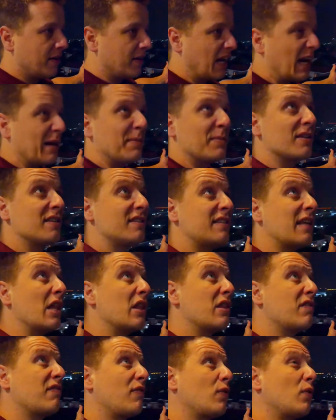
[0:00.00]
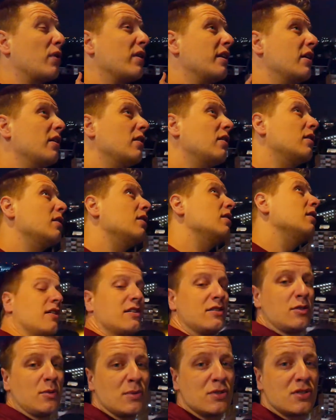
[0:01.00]
I'm on the 10th floor.
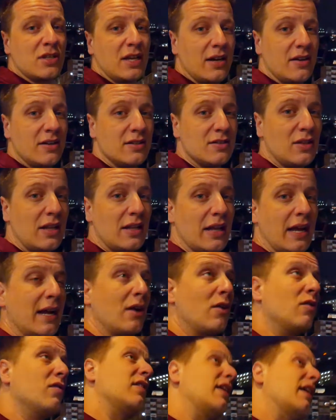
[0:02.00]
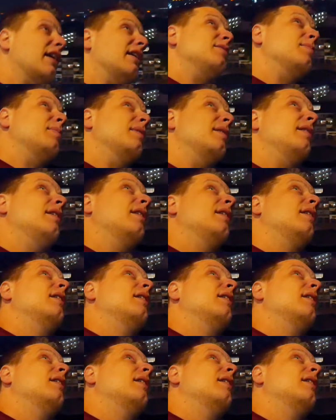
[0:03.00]
It's almost scary to hang over the edge, but